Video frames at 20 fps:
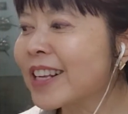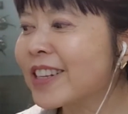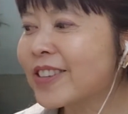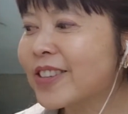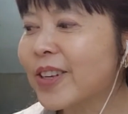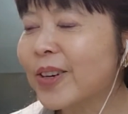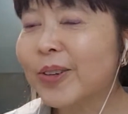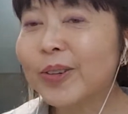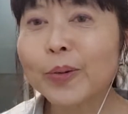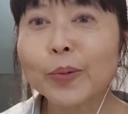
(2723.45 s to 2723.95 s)

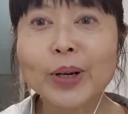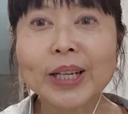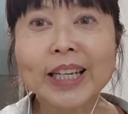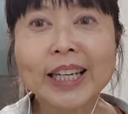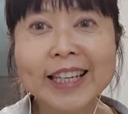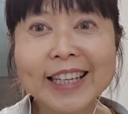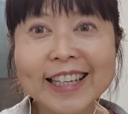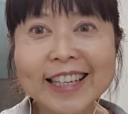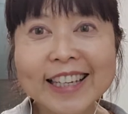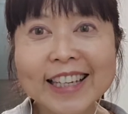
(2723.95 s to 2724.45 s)
So when
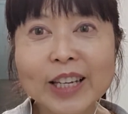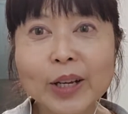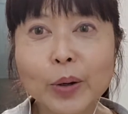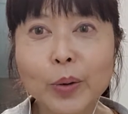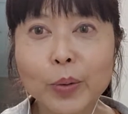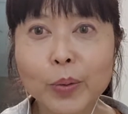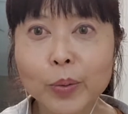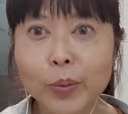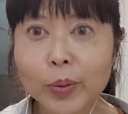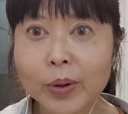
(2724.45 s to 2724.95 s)

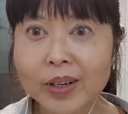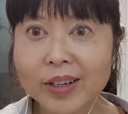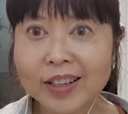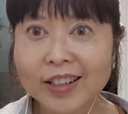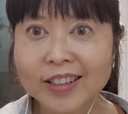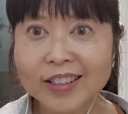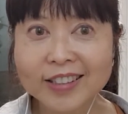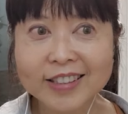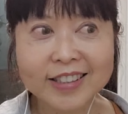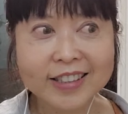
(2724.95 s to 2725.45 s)
he
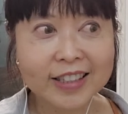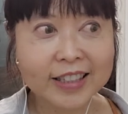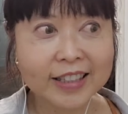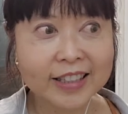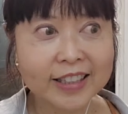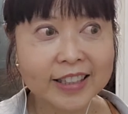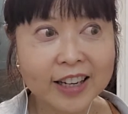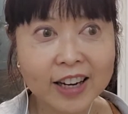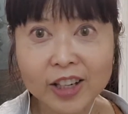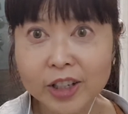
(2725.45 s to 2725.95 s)
was
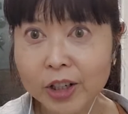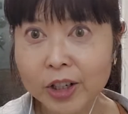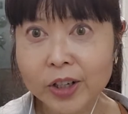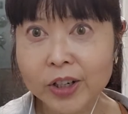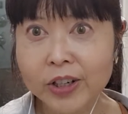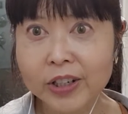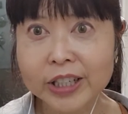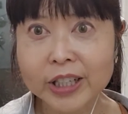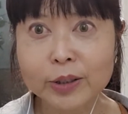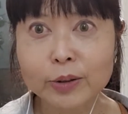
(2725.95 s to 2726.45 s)

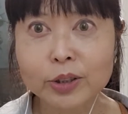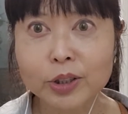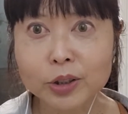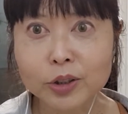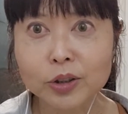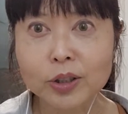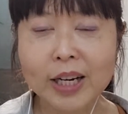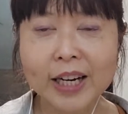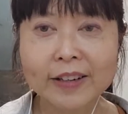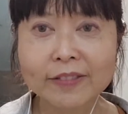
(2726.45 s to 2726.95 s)
younger, he used to
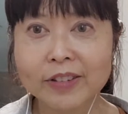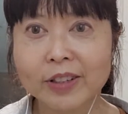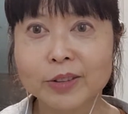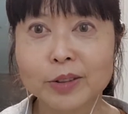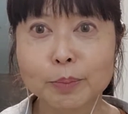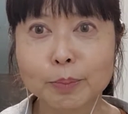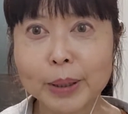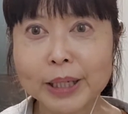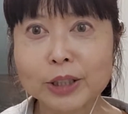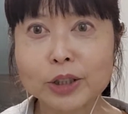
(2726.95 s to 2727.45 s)
drive
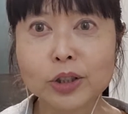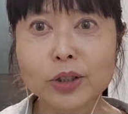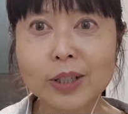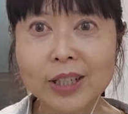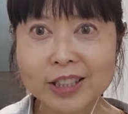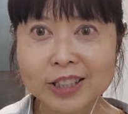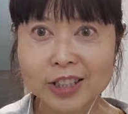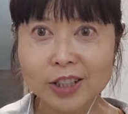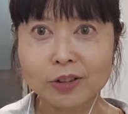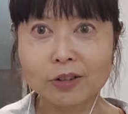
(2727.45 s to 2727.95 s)
these big
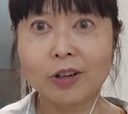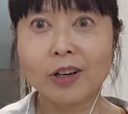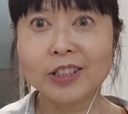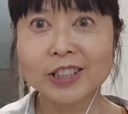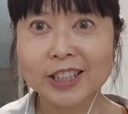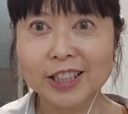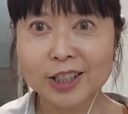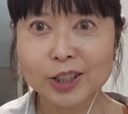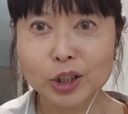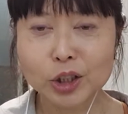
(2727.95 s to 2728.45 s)
trucks
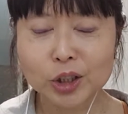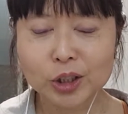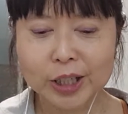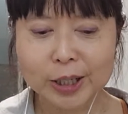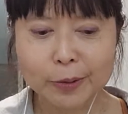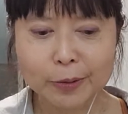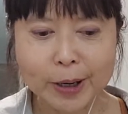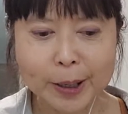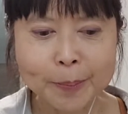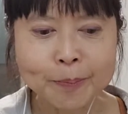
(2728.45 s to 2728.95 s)
across
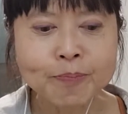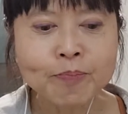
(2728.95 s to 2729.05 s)
country, right?